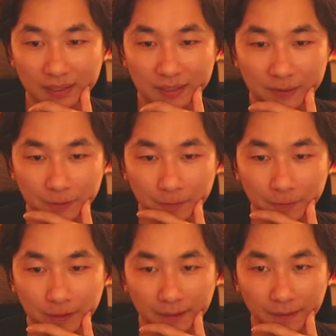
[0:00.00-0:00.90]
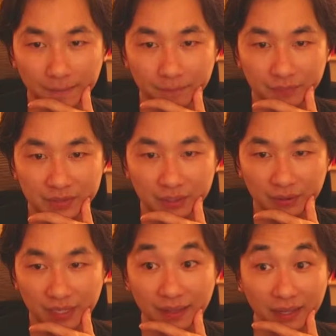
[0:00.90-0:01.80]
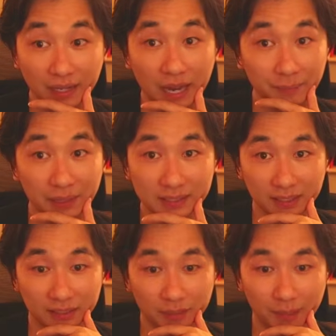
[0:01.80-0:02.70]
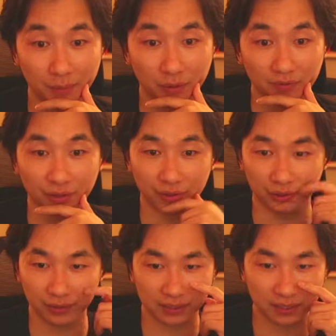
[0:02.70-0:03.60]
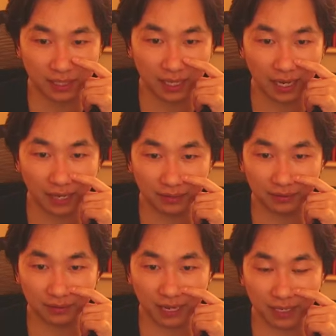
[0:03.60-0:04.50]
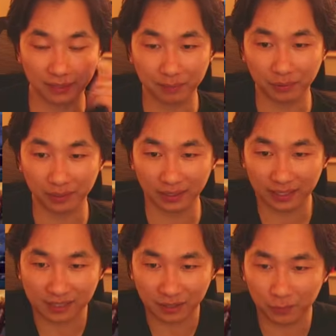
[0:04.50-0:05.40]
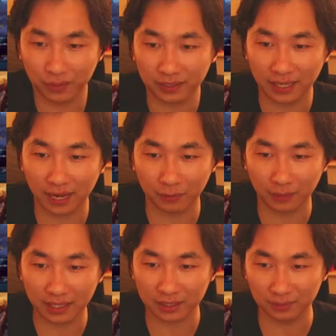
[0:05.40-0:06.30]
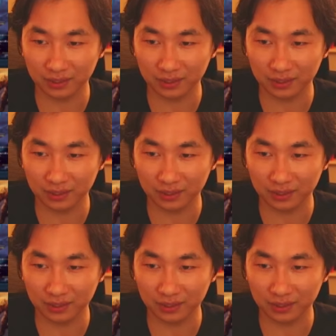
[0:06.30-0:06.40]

So and then I basically clear my opponent of all their units. And at that point, like that's how you win the aggro matchup. You